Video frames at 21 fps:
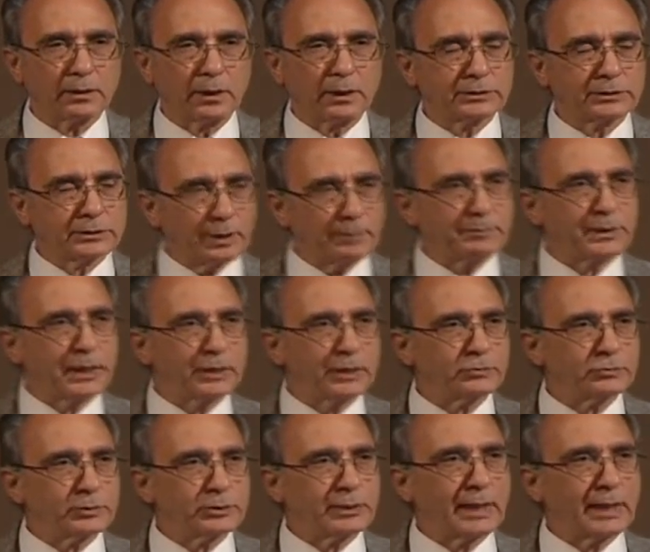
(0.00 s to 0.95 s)

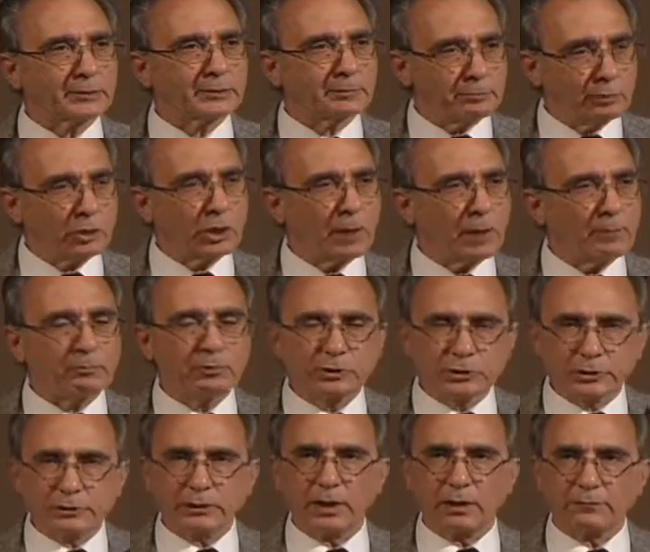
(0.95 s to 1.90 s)
Sometimes we have to put up with
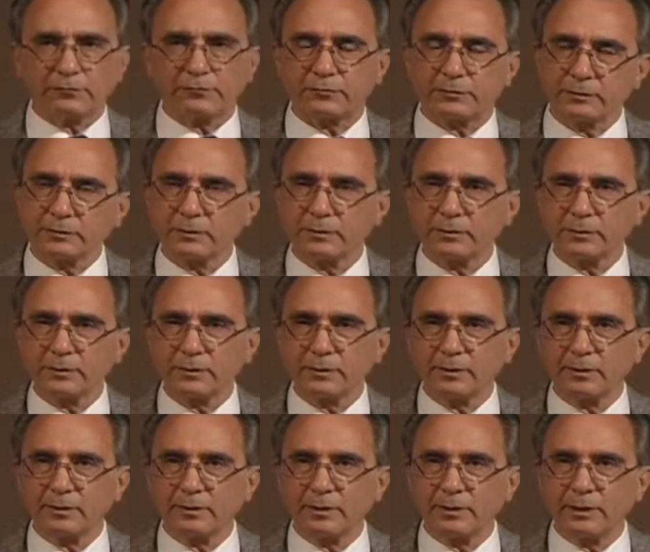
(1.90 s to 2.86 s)
stuff
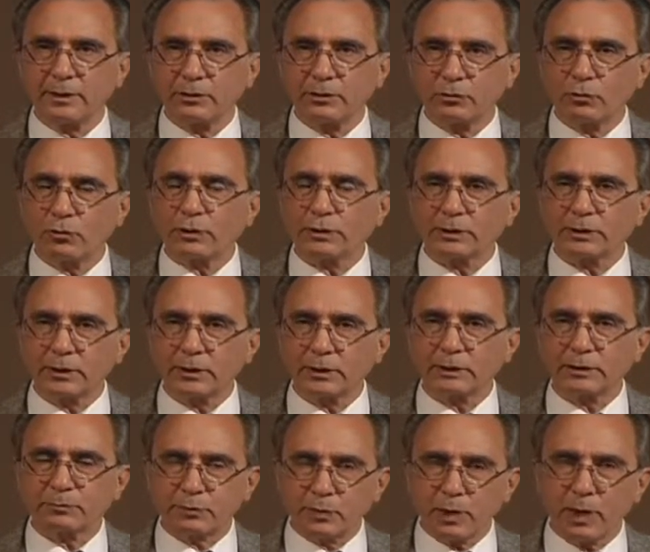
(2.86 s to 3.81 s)
in order to get
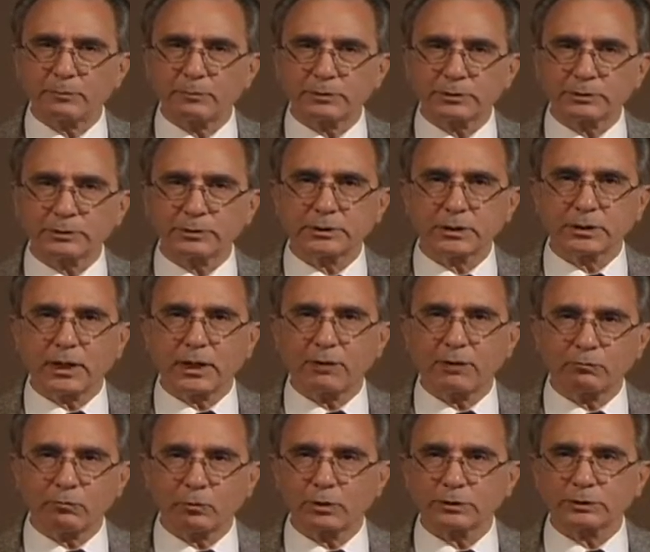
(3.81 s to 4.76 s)
the promises that
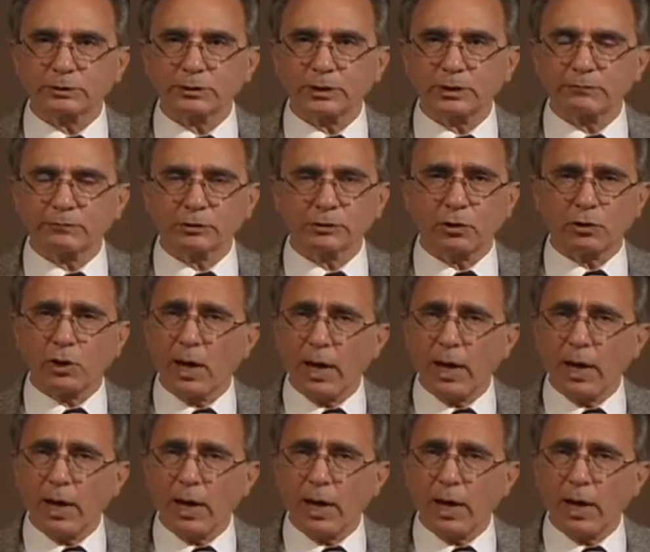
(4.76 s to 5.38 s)
God wants to give us.